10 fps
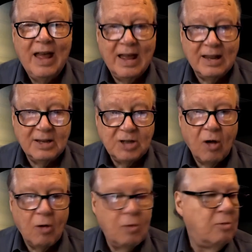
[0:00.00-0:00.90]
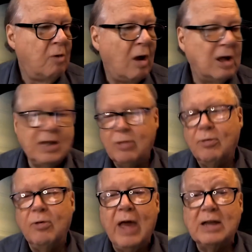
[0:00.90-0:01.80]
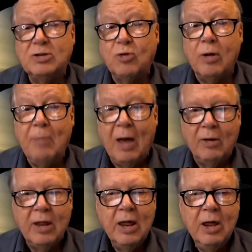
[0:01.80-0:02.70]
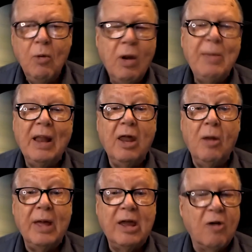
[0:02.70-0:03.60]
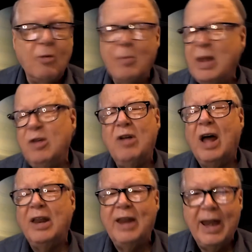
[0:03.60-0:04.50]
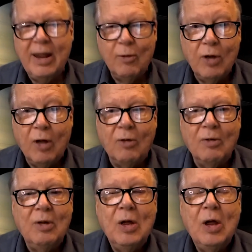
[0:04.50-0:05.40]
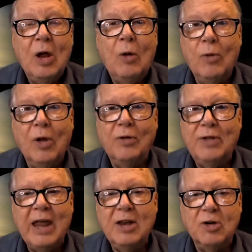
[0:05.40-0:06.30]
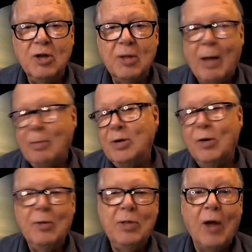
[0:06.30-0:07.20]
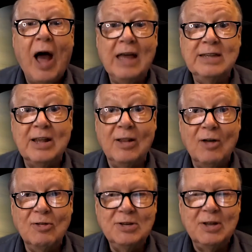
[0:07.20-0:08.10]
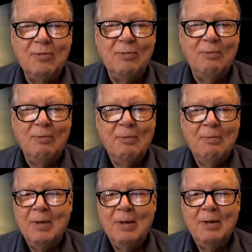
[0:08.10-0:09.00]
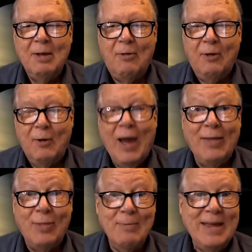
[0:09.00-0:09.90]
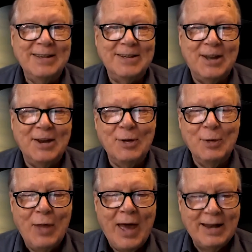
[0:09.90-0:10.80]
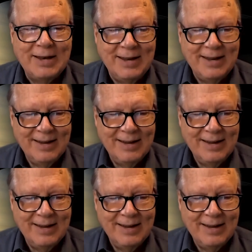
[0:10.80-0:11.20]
And so crossing through the asteroid belt, you want to be a little bit careful, but you're not in any real danger. You could probably do it with your eyes closed if you had the means to do that.